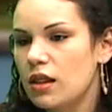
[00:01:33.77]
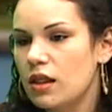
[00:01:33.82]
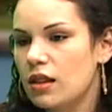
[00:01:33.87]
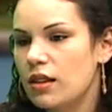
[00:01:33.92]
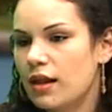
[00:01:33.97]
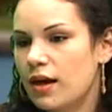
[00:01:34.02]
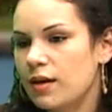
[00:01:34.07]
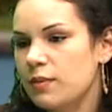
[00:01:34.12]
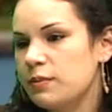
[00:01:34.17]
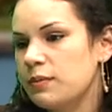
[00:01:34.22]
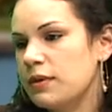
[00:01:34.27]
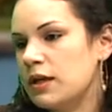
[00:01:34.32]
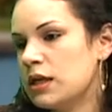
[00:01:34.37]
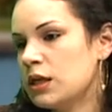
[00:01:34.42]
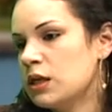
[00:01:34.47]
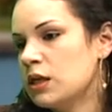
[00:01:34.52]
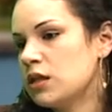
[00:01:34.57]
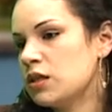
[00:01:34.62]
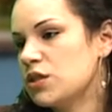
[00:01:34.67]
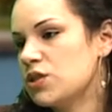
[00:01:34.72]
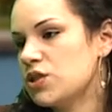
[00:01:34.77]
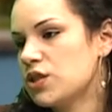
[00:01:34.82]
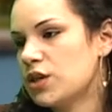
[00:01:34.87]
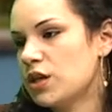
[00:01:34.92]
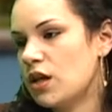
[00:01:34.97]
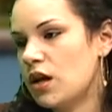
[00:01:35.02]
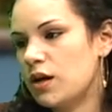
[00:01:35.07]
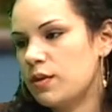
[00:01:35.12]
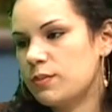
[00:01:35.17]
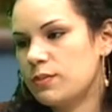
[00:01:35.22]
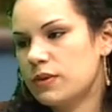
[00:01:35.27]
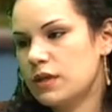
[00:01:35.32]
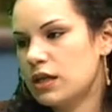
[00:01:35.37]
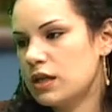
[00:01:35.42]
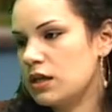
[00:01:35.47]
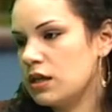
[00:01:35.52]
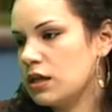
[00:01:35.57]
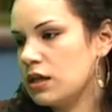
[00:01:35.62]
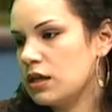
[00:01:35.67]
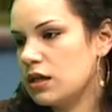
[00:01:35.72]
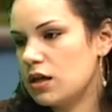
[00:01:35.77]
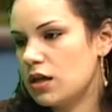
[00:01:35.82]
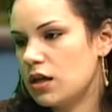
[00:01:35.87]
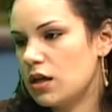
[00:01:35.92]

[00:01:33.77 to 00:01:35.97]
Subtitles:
That money should not be